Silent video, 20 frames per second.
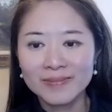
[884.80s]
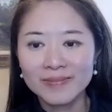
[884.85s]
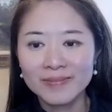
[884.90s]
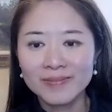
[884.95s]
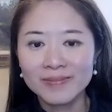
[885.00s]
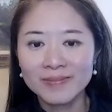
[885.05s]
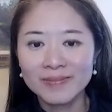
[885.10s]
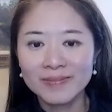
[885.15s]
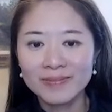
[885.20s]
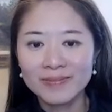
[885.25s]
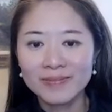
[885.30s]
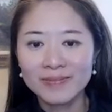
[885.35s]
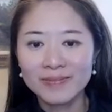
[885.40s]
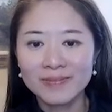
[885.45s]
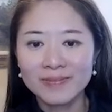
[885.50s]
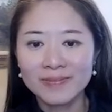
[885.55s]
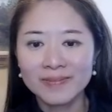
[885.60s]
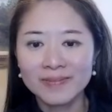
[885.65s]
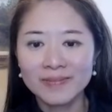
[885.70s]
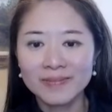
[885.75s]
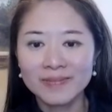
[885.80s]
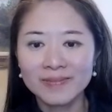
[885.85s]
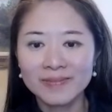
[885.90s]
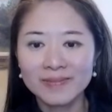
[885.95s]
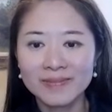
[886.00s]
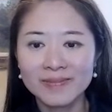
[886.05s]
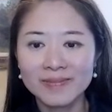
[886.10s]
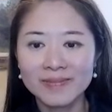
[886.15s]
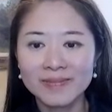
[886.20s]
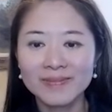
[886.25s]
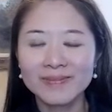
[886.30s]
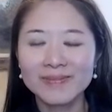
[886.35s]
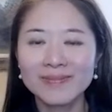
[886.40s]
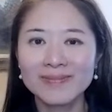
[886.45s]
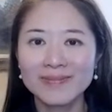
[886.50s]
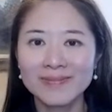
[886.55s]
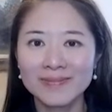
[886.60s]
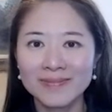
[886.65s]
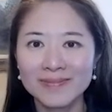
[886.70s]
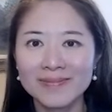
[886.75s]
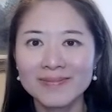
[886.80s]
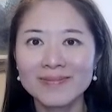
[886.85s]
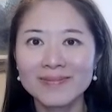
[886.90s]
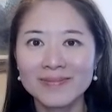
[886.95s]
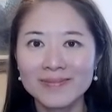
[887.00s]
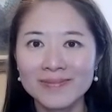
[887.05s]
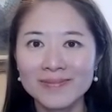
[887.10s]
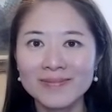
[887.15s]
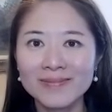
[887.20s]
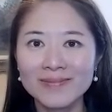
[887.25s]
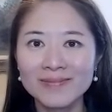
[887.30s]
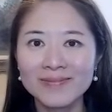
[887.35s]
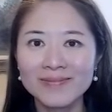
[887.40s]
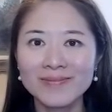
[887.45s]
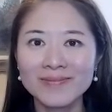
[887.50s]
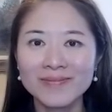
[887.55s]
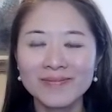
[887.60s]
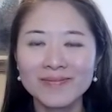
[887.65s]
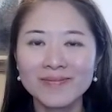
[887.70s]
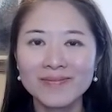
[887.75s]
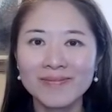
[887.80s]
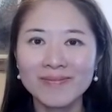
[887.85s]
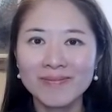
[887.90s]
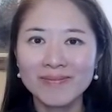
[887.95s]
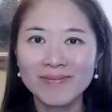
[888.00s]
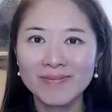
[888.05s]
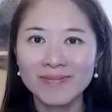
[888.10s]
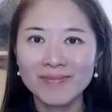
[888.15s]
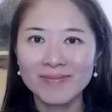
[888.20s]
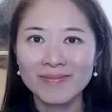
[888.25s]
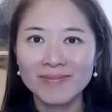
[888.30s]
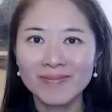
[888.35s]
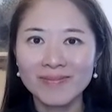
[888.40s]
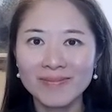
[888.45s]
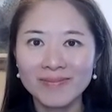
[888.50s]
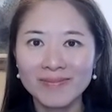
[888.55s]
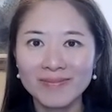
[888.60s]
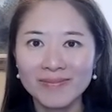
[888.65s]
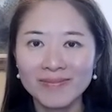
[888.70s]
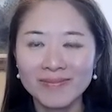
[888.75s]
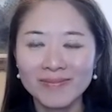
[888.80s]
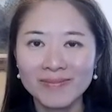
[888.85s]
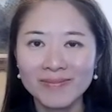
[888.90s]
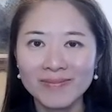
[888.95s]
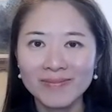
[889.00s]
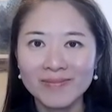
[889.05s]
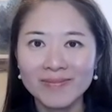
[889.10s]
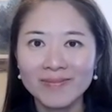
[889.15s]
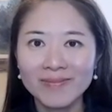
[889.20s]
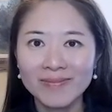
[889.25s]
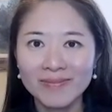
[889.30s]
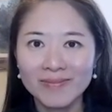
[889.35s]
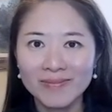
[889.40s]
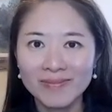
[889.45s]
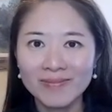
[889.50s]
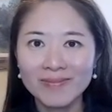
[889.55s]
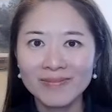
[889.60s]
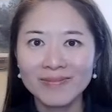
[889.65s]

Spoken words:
No words are spoken by the person on screen.